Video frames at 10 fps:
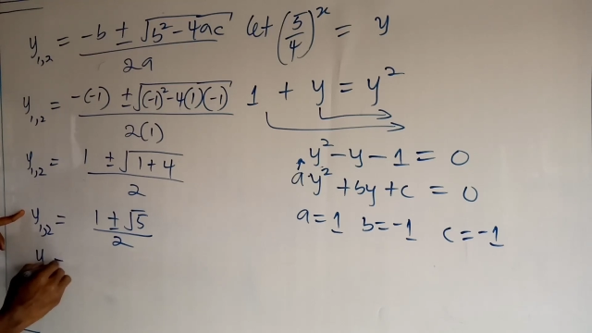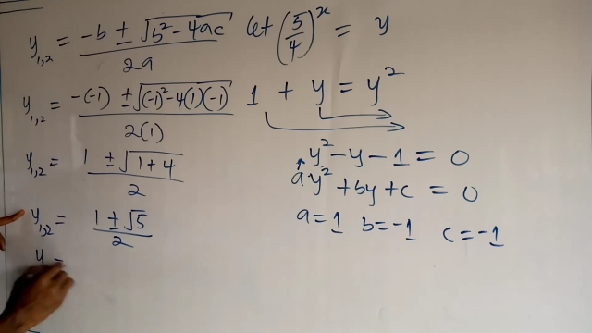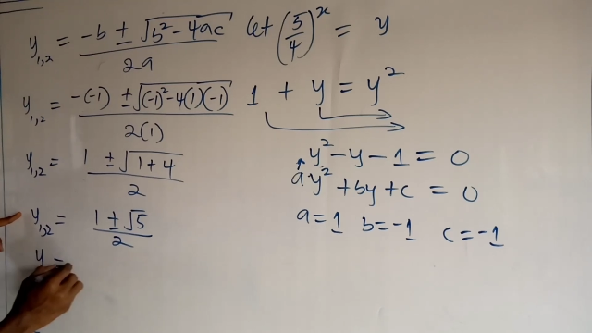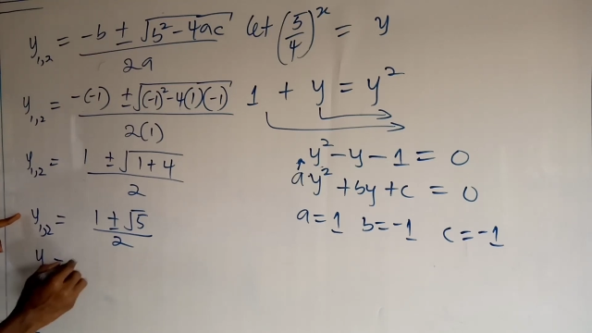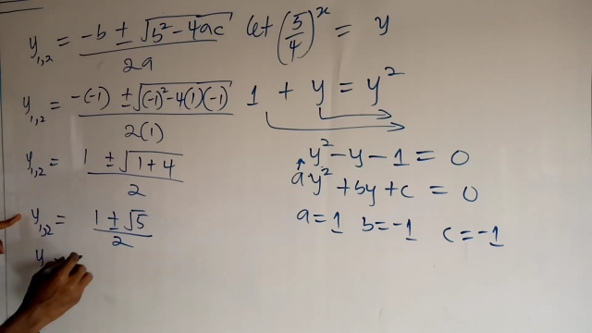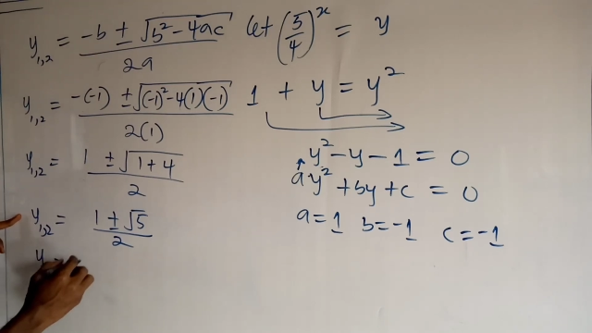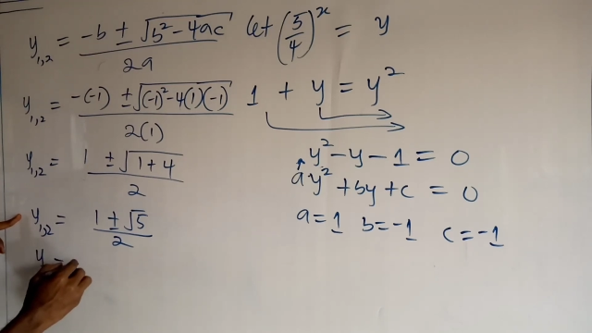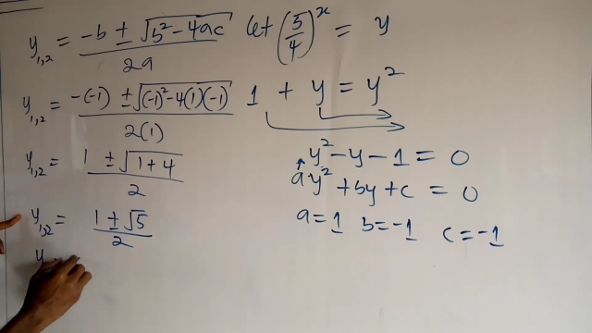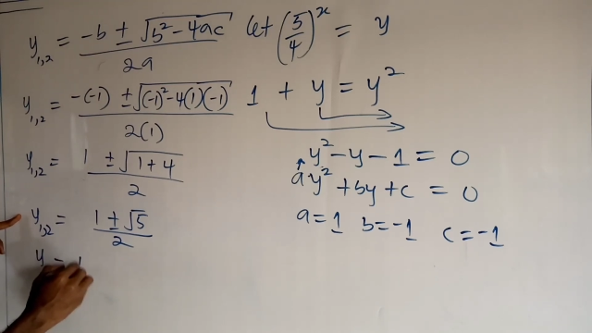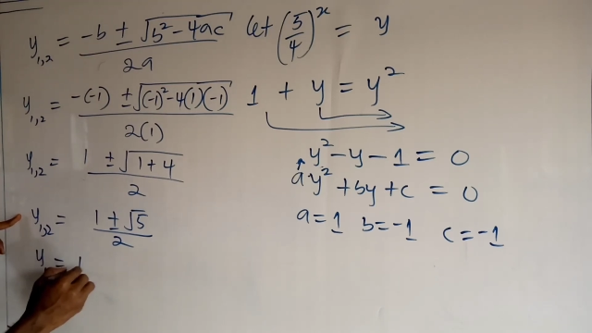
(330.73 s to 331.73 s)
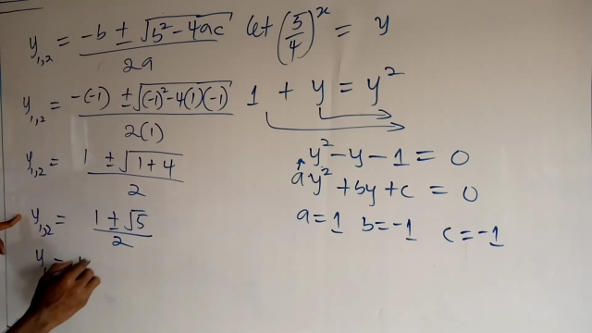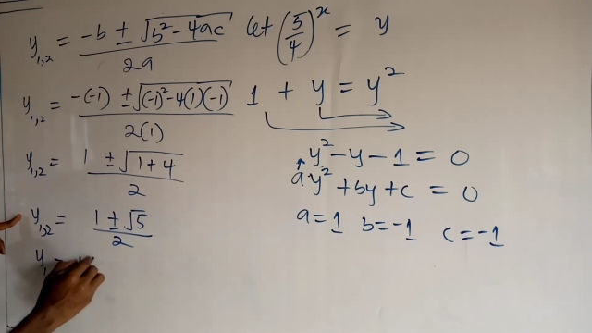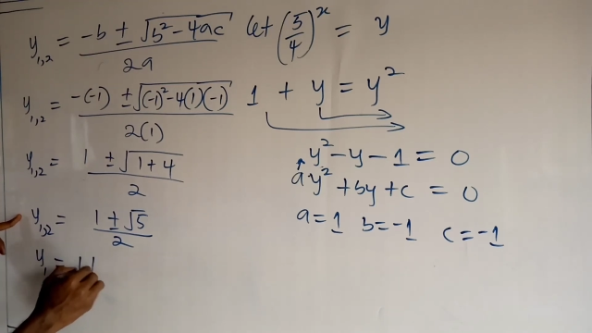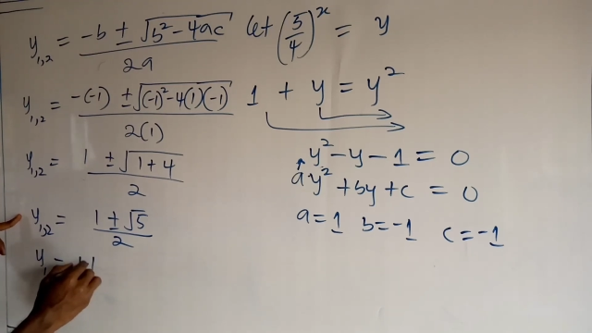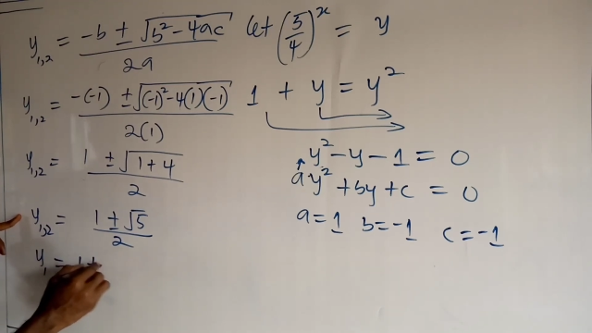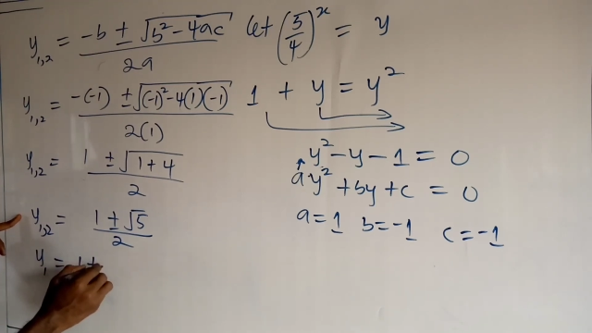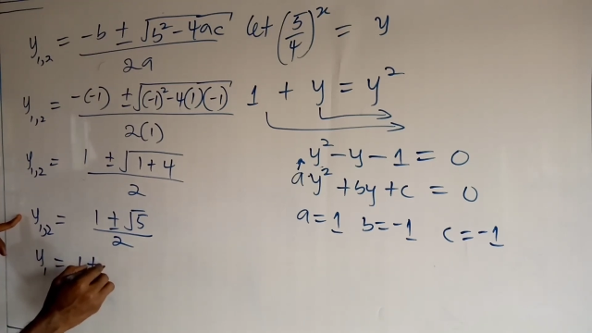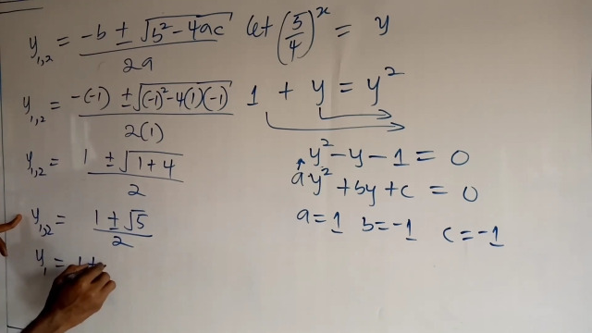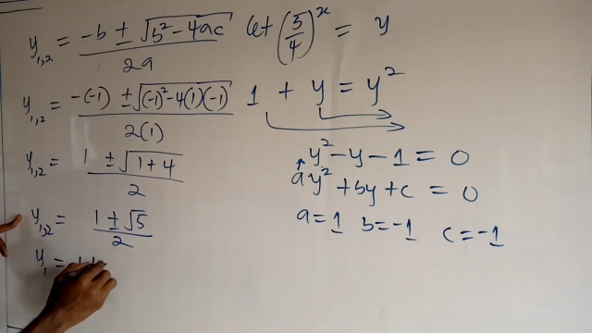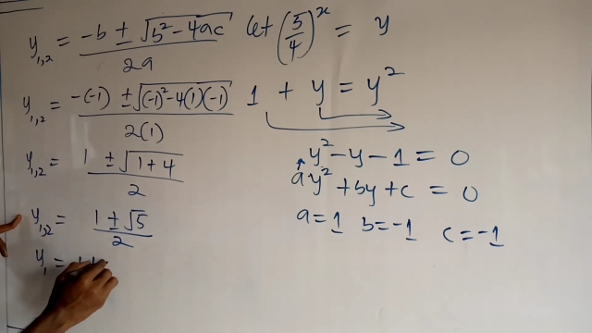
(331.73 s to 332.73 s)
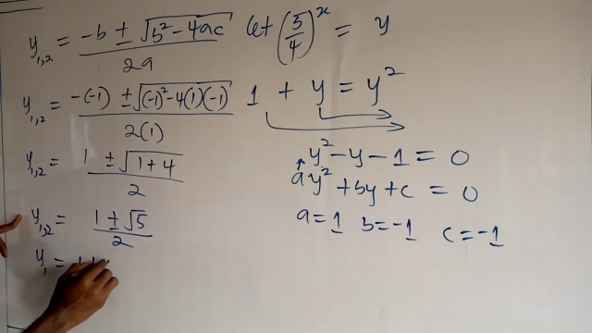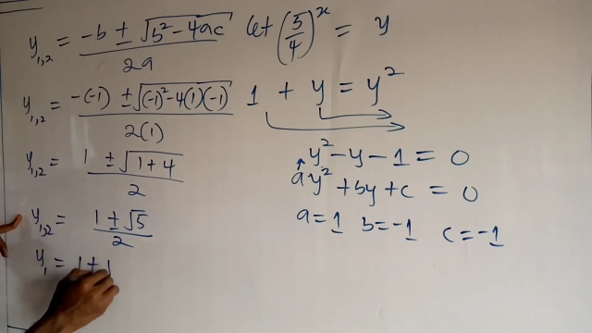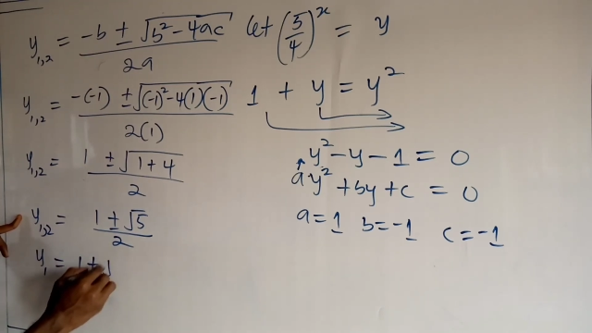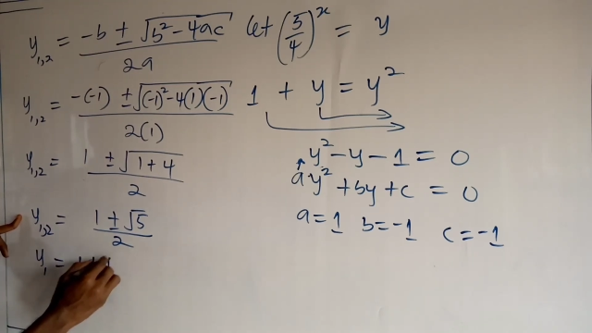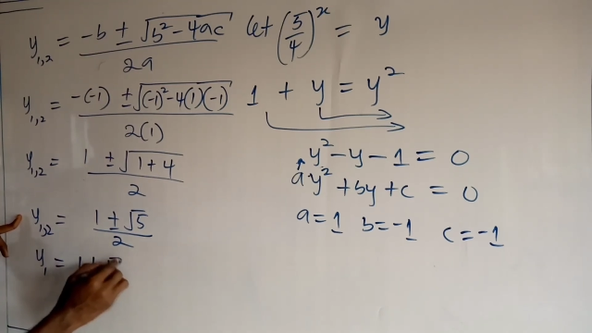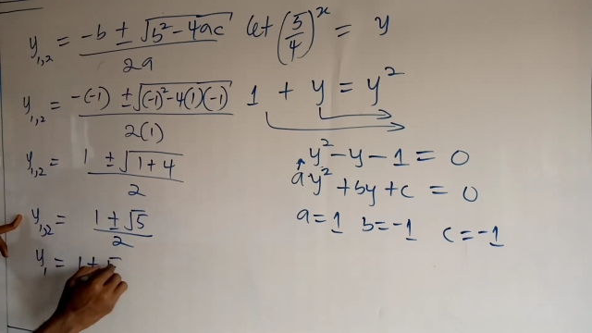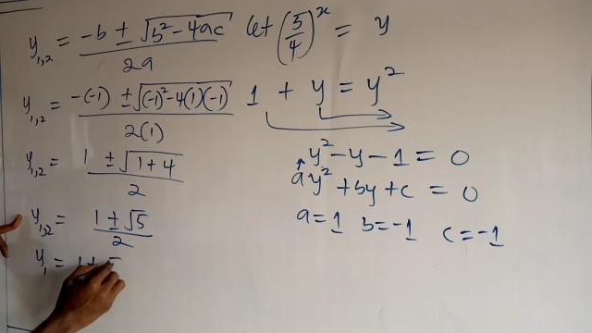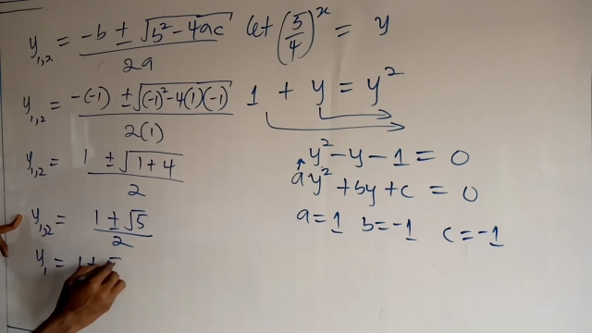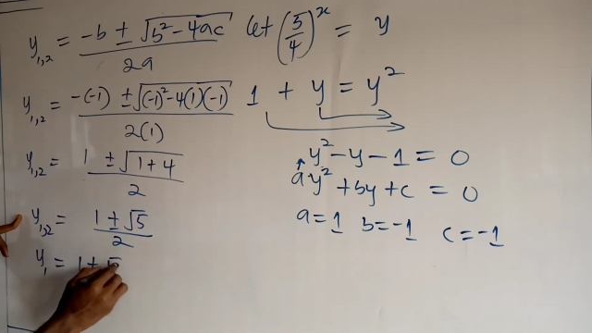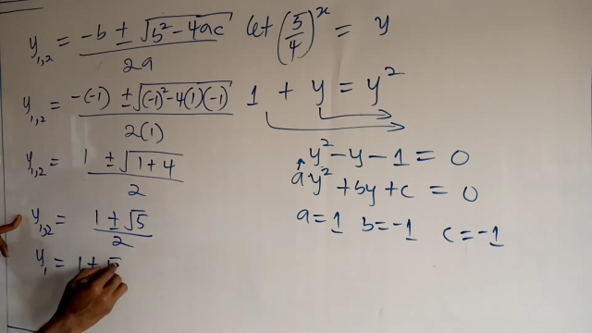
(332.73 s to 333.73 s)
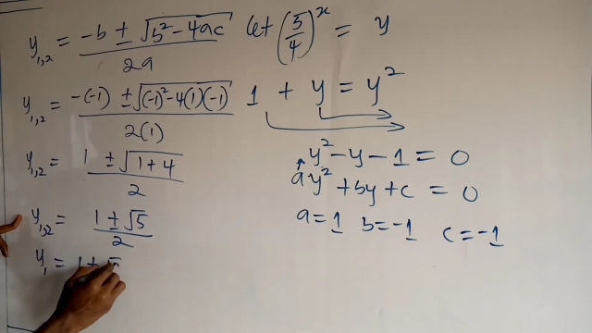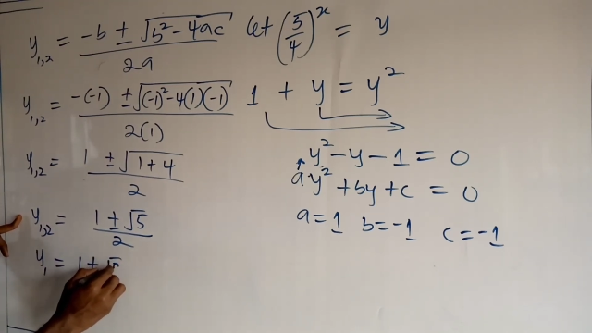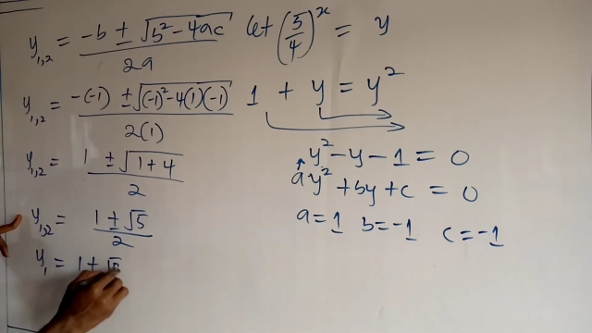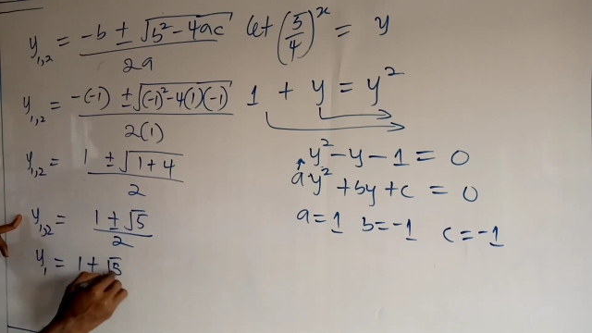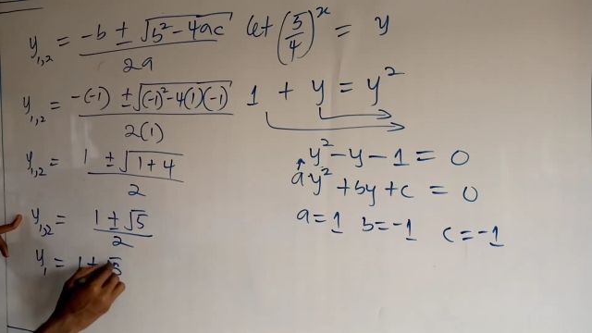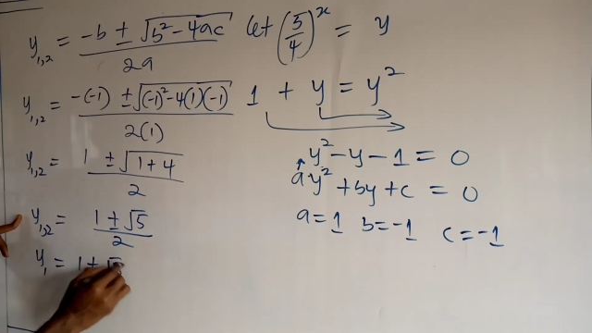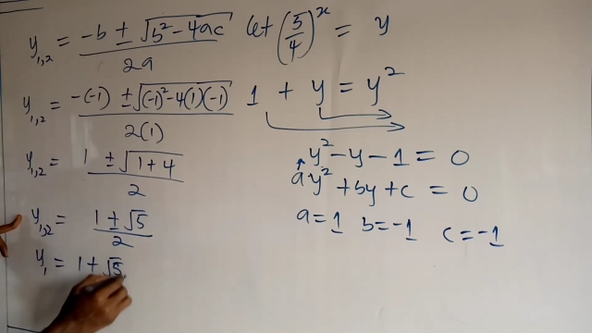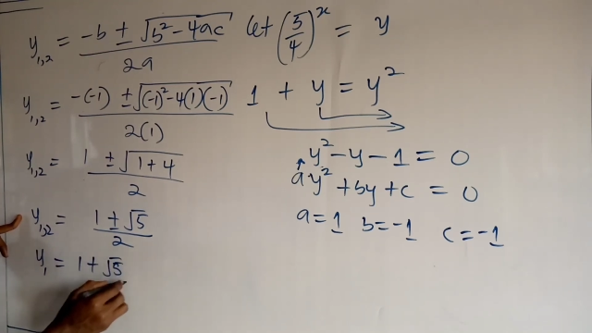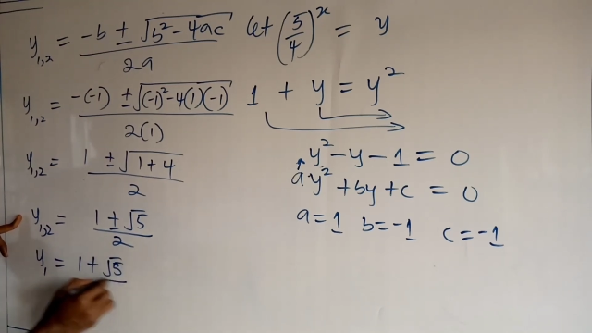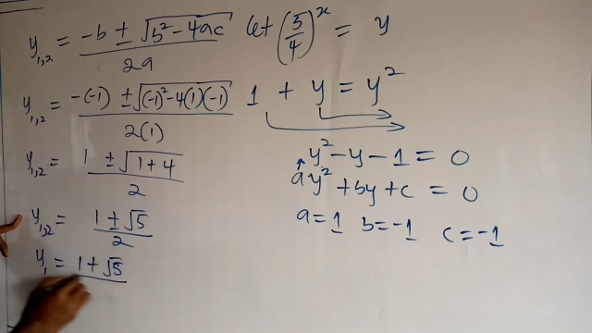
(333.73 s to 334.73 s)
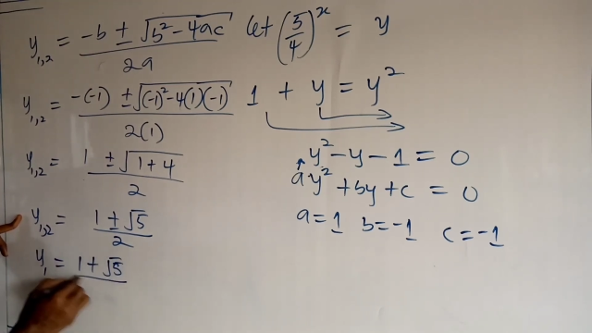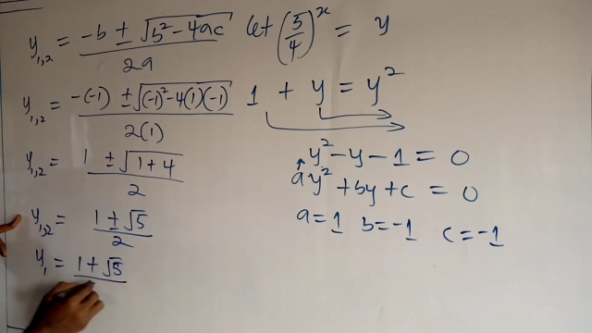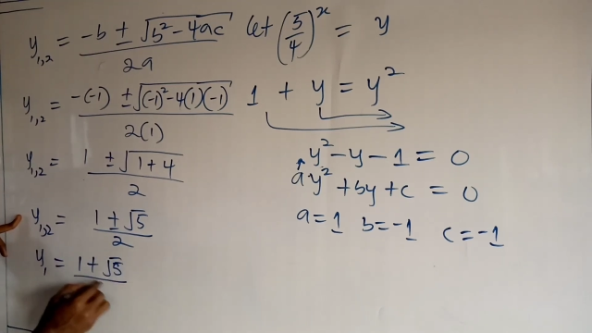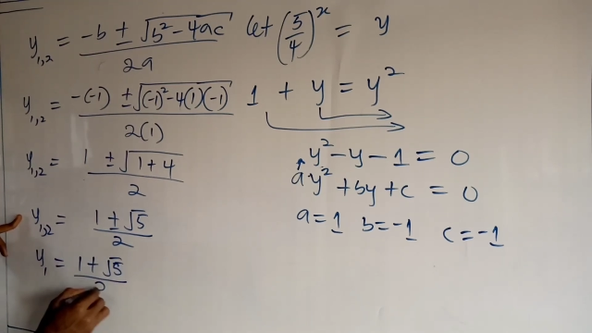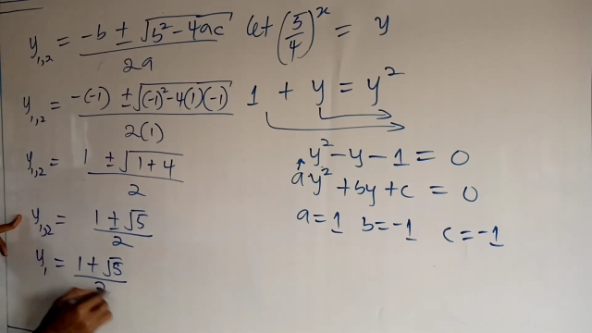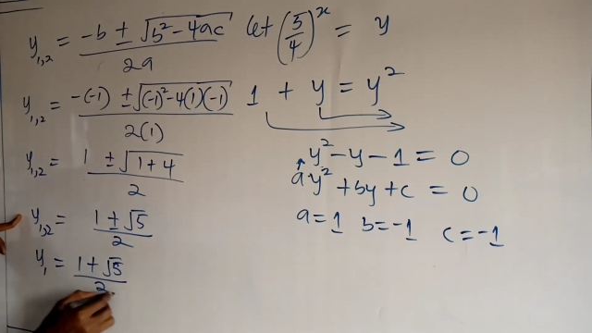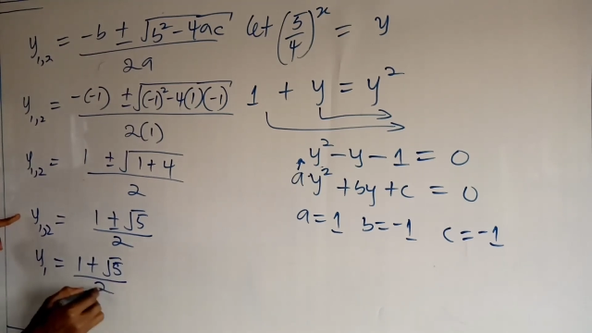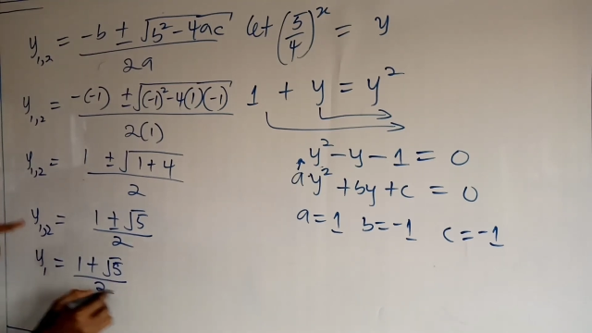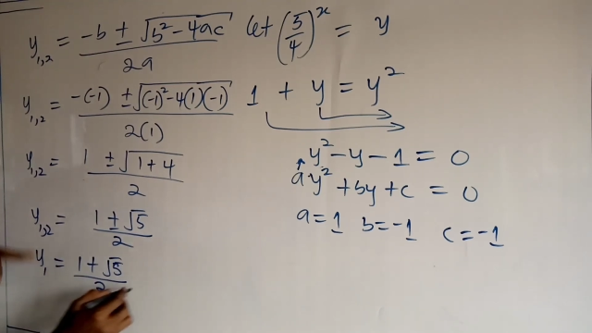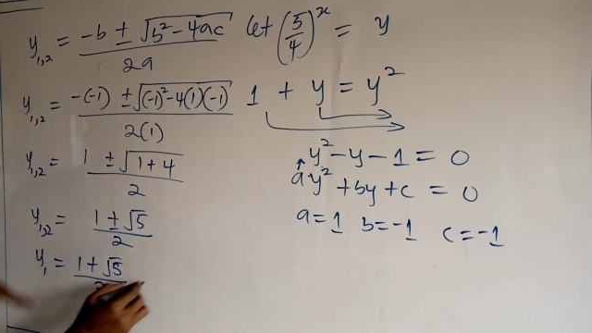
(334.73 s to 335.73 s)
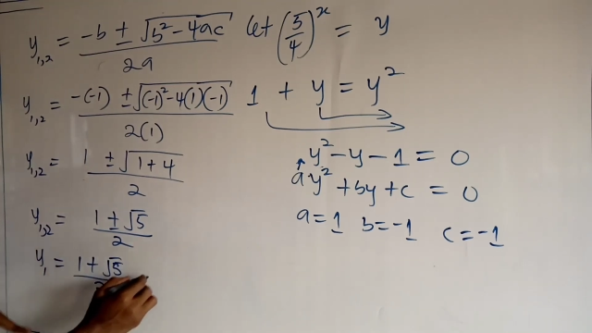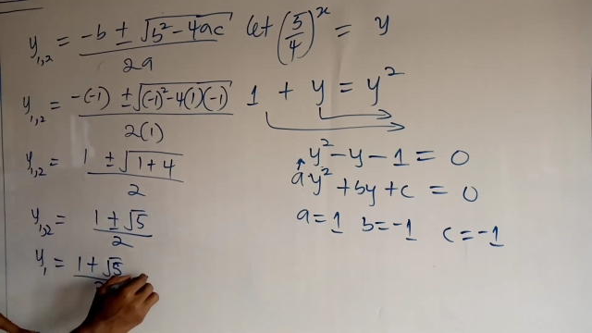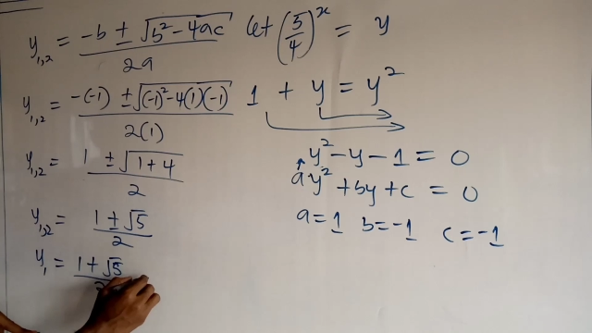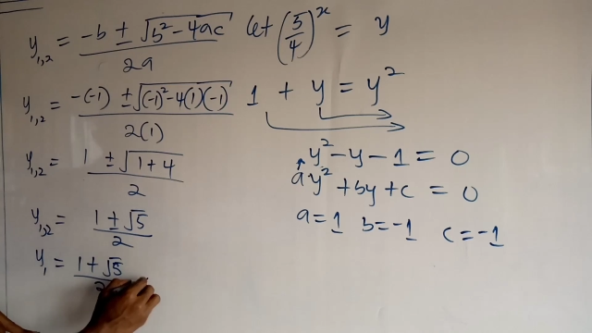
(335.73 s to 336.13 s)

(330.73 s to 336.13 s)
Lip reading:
[unreadable: no face in view]